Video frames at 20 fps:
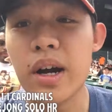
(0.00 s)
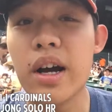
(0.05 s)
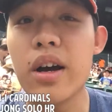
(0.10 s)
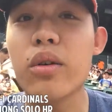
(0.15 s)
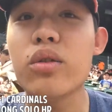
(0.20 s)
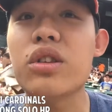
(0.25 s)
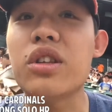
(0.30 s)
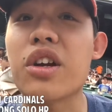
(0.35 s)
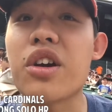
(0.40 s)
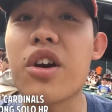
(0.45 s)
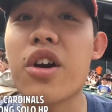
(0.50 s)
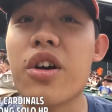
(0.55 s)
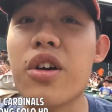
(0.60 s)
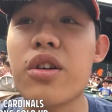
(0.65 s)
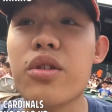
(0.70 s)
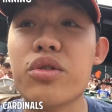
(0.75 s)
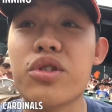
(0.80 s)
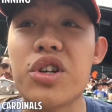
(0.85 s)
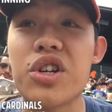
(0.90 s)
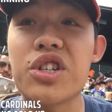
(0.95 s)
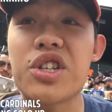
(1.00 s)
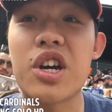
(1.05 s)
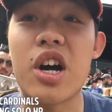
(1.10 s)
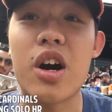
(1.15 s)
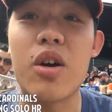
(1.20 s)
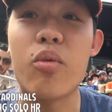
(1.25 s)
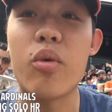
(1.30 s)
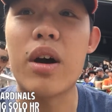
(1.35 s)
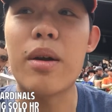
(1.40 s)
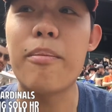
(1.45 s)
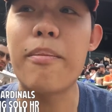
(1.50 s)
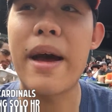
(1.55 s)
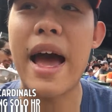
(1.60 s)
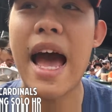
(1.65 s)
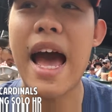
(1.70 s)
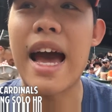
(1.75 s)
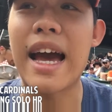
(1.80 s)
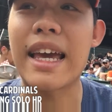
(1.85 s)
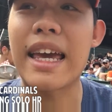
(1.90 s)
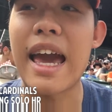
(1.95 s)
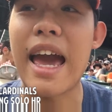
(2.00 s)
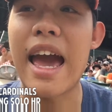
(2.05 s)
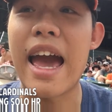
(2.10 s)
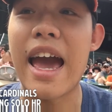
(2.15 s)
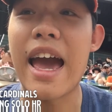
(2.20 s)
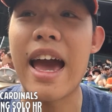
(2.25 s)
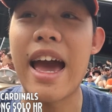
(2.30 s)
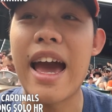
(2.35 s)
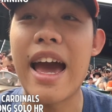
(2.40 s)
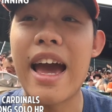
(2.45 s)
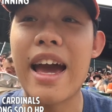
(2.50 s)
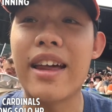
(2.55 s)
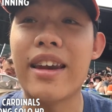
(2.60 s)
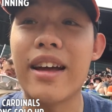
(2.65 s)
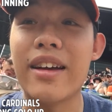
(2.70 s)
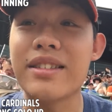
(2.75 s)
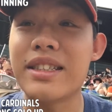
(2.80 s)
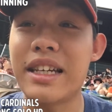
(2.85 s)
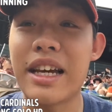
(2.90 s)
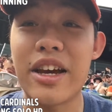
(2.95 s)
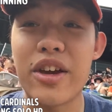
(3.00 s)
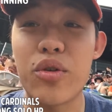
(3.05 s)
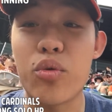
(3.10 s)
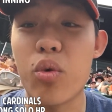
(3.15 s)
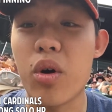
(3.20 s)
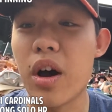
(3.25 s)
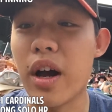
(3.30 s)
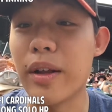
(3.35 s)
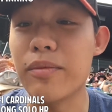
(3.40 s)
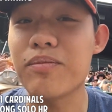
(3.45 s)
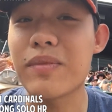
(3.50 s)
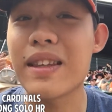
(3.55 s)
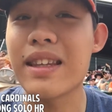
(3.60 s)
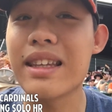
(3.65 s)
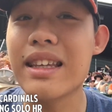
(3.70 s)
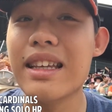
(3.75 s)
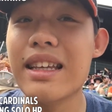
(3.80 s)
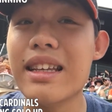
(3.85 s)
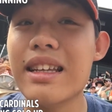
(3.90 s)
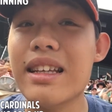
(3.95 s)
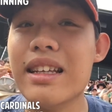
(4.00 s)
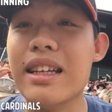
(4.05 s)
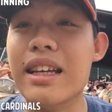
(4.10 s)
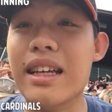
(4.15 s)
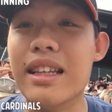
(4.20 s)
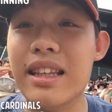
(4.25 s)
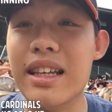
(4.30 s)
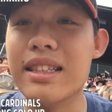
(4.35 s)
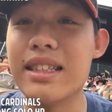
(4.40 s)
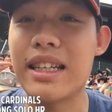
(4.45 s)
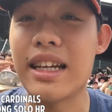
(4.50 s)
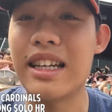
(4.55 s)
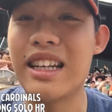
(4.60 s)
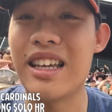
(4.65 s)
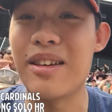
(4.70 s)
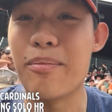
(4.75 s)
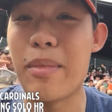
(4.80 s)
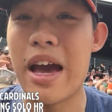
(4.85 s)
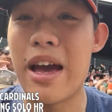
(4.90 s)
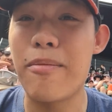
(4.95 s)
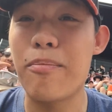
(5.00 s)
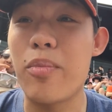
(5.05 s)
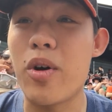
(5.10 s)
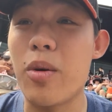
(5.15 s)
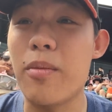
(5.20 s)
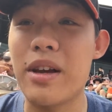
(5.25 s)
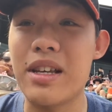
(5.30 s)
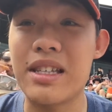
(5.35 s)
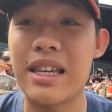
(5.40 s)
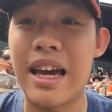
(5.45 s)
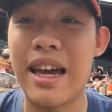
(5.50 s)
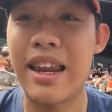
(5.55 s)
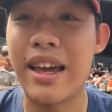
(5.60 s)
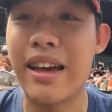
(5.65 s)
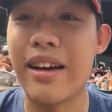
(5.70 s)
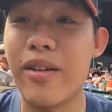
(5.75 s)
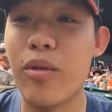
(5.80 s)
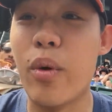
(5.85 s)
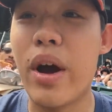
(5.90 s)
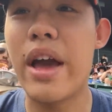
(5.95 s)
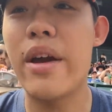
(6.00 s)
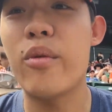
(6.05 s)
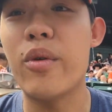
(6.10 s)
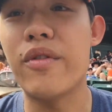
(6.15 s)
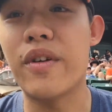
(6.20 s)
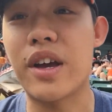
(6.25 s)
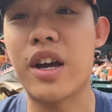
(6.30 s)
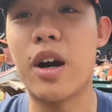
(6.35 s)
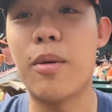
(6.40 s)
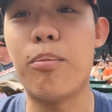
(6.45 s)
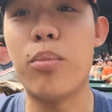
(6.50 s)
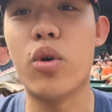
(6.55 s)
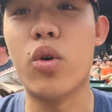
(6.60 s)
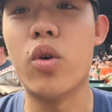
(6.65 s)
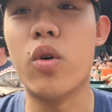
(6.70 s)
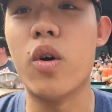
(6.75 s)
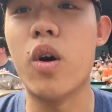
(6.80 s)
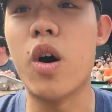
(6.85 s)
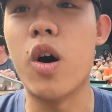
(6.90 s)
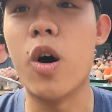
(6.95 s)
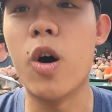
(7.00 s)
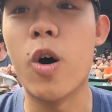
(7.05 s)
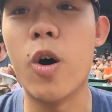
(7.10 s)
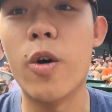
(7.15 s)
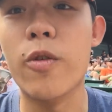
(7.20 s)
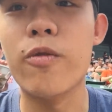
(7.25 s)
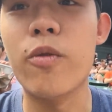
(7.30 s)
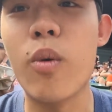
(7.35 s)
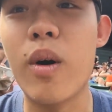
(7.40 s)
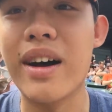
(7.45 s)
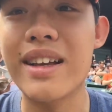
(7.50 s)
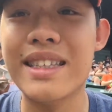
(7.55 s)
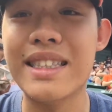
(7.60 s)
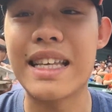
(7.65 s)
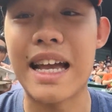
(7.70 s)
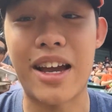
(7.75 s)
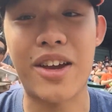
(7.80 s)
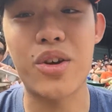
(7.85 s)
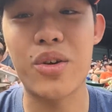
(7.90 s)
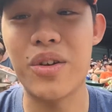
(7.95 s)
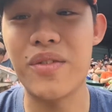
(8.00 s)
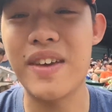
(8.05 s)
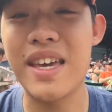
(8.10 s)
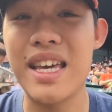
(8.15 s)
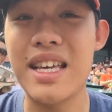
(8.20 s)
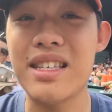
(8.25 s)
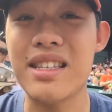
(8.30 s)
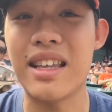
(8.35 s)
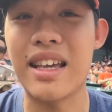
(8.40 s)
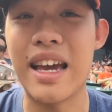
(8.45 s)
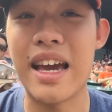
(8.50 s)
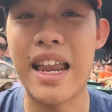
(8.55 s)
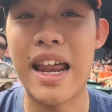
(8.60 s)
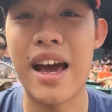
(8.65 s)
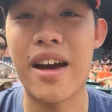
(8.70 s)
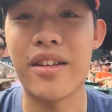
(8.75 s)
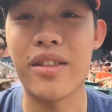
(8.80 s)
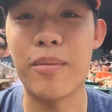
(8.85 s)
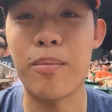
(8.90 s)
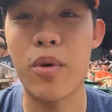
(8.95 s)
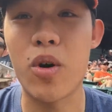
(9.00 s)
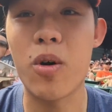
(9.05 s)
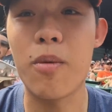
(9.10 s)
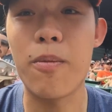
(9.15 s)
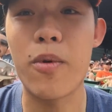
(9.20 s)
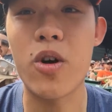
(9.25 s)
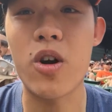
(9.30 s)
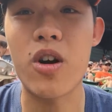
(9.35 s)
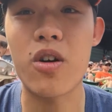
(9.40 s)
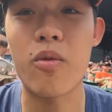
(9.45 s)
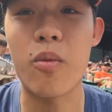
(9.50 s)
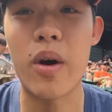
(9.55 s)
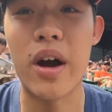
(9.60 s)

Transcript: Well, the Cardinals just got one back, and I'll tell you what, in this inning, Matt Baum is getting away with a couple of ones that could have easily hit out of the ballpark.